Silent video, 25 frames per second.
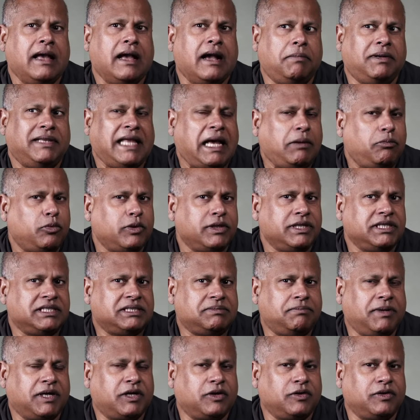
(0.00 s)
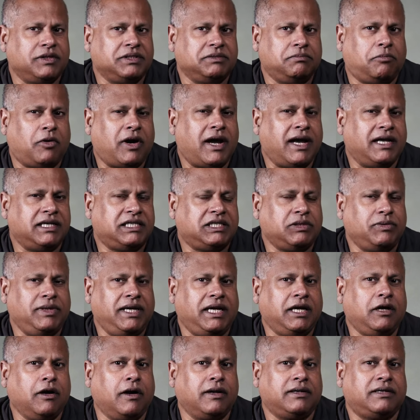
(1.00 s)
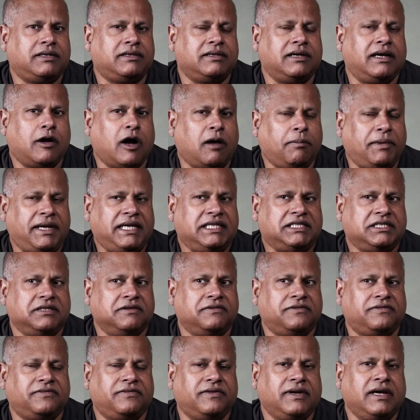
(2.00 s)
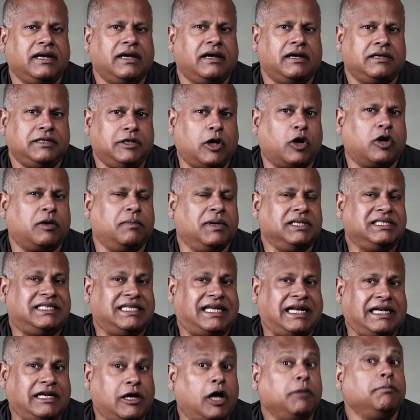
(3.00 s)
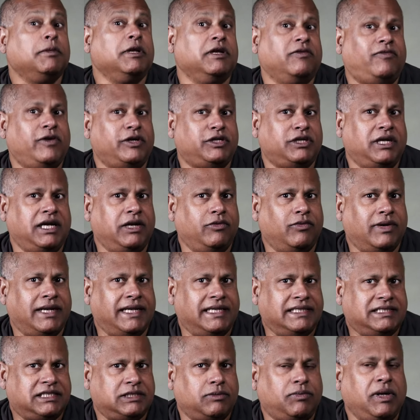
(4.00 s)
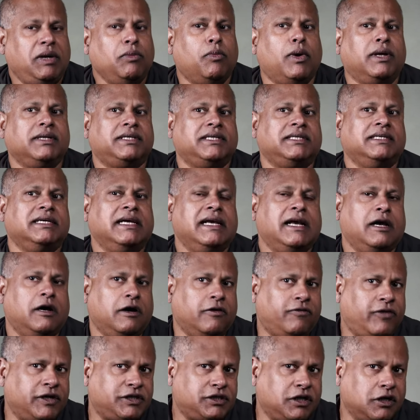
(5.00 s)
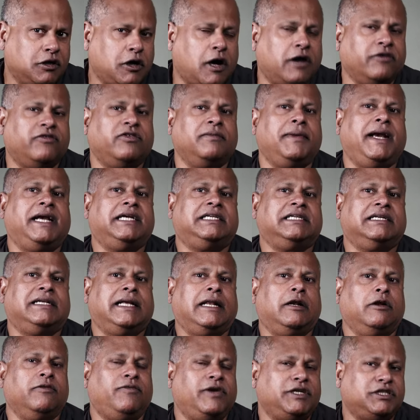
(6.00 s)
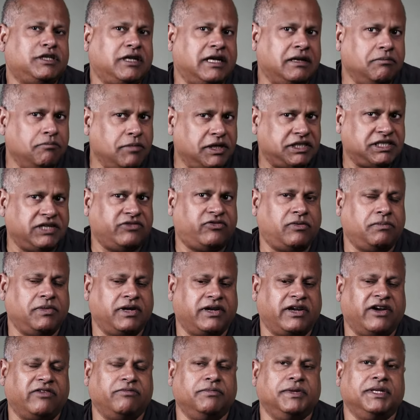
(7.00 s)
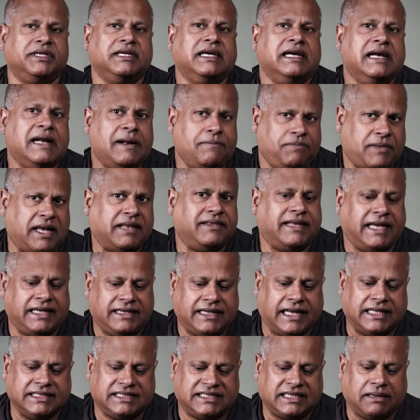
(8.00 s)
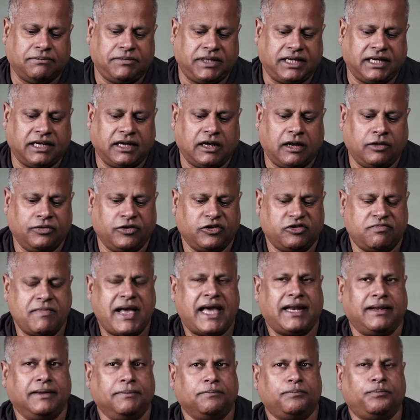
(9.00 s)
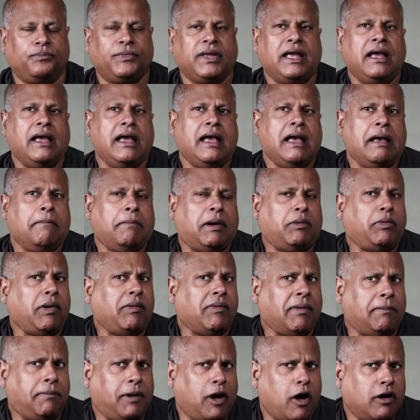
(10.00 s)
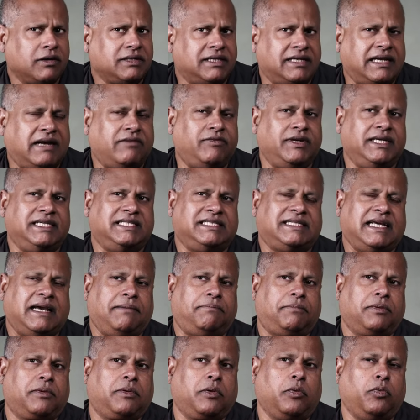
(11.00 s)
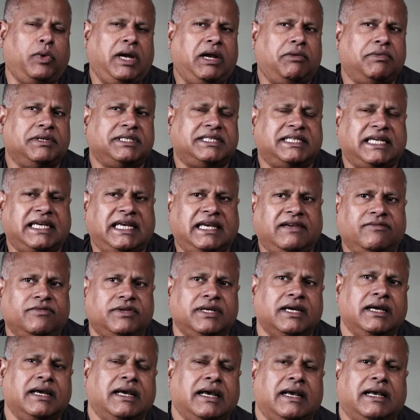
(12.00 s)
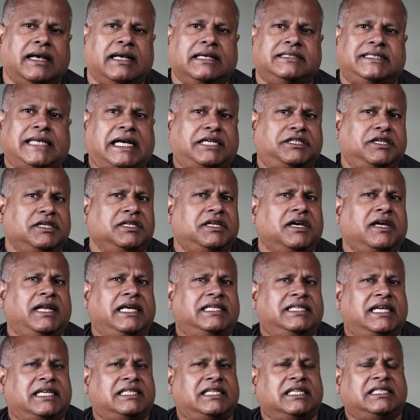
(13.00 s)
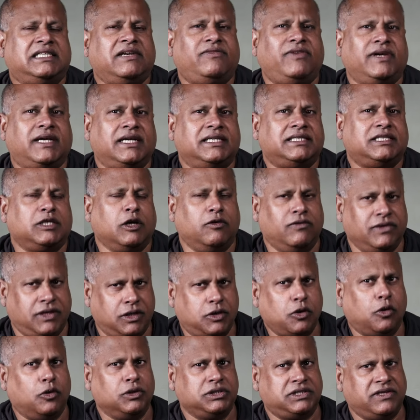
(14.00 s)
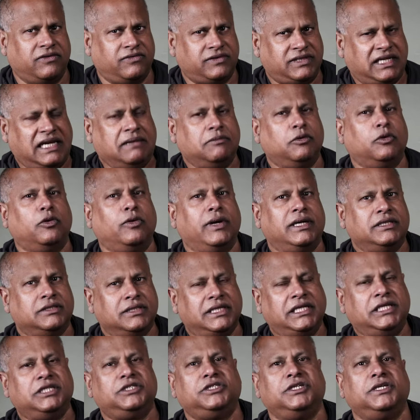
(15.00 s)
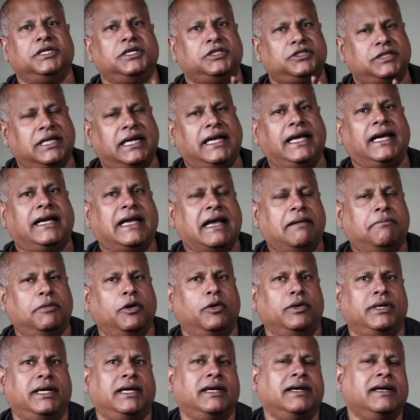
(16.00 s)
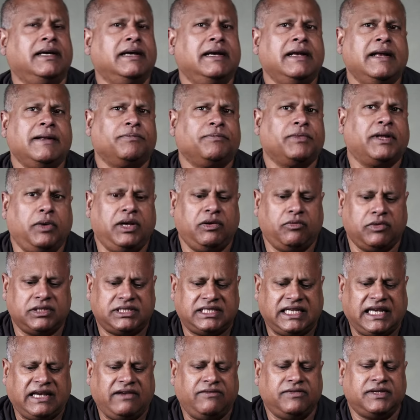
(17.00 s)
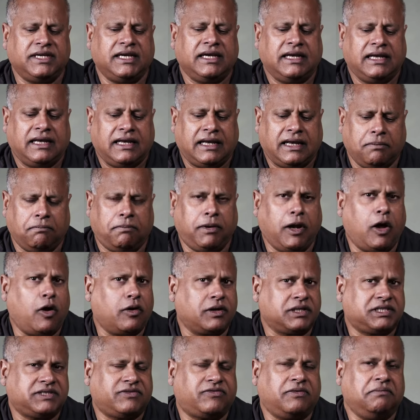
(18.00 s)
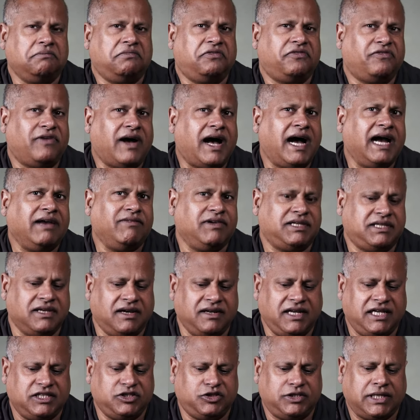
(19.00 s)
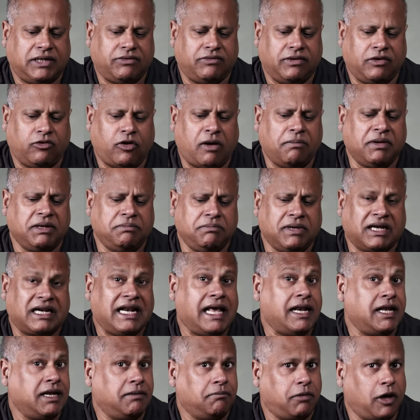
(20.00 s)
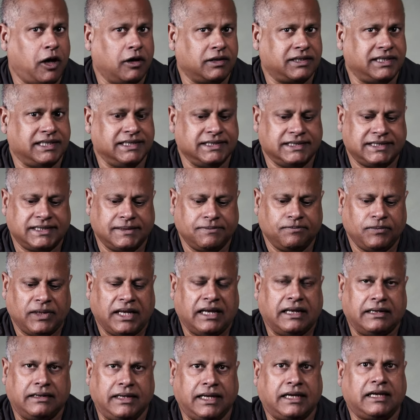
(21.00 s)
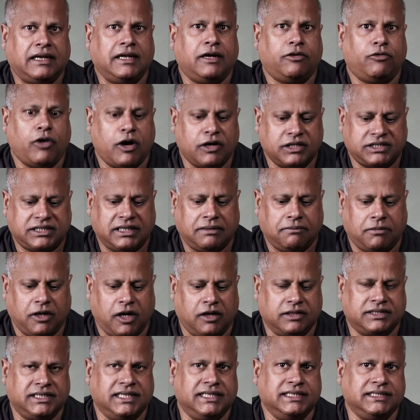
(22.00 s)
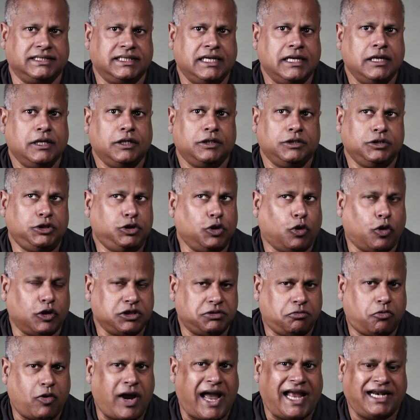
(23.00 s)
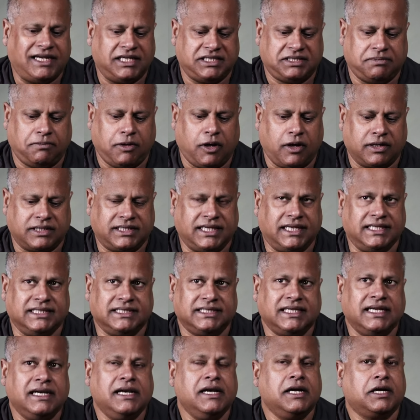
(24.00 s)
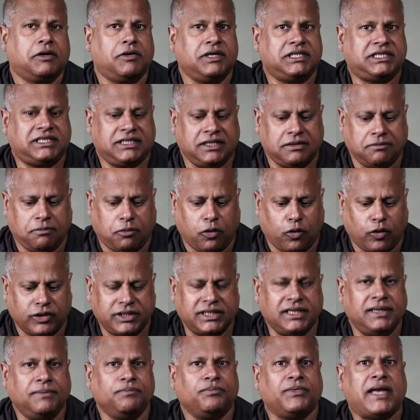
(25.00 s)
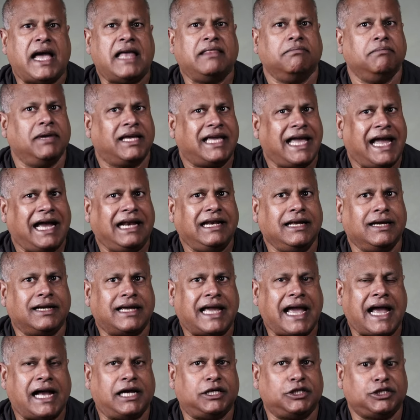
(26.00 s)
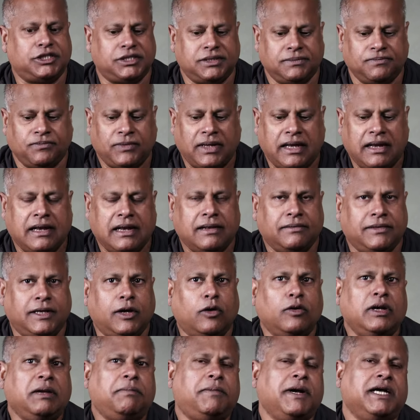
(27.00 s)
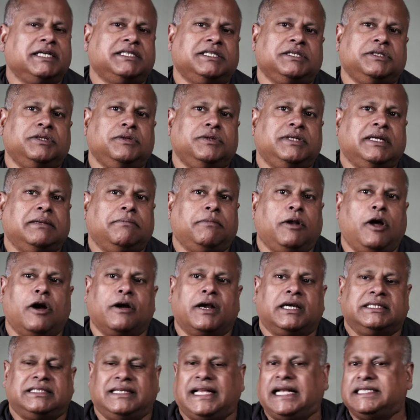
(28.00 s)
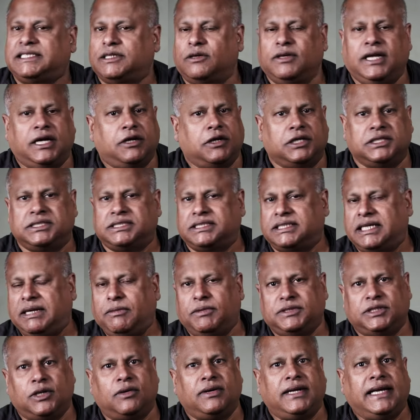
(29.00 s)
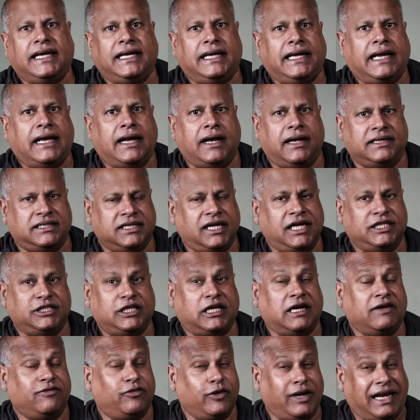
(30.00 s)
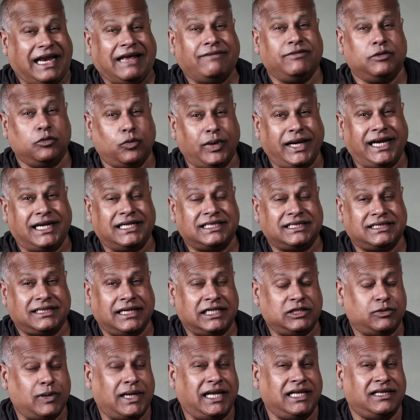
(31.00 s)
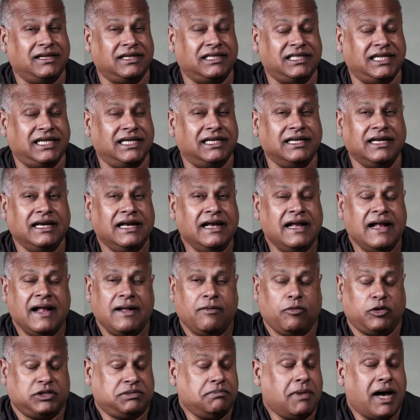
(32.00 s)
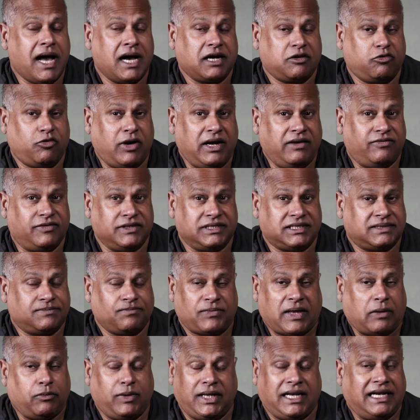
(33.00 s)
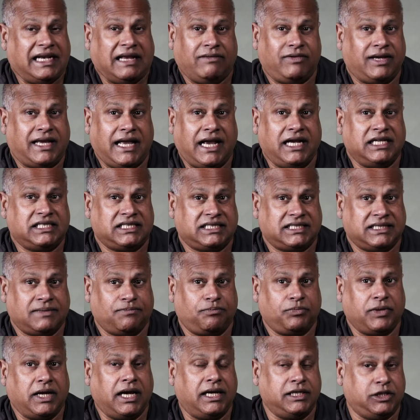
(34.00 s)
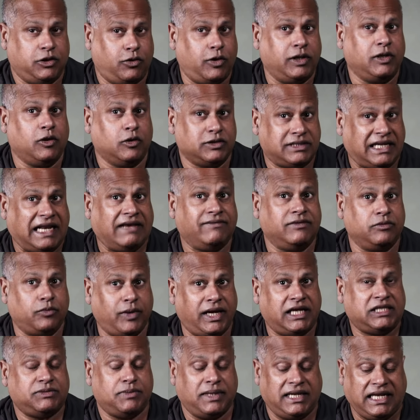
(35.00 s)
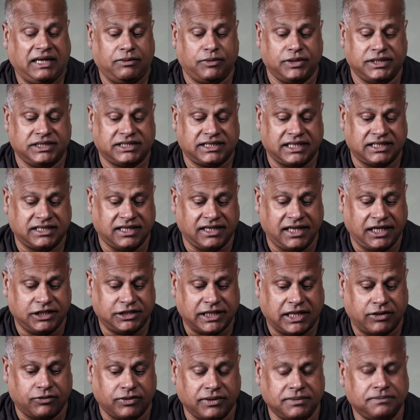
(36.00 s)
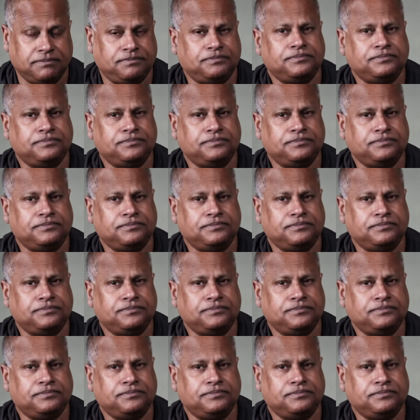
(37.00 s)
But that was because Brian Toohey got copies of documents that had not been officially released. So we wanted official confirmation and official admission from the government that they'd done something on this matter. But we were blocked at every step. We received Section 36 certificates over the course of Timor, Indonesia, Chile, Cambodia. We received blocks from five attorneys general. Robert McClellan blocked us. Nicola Roxon blocked us. George Brandis blocked us. Christian Porter and Michaelia Cash. The only person who didn't block us, and that's only because he was only Attorney General for 11 weeks in 2013, was Mark Dreyfus. And we didn't have a case during those 11 weeks when he was Attorney General.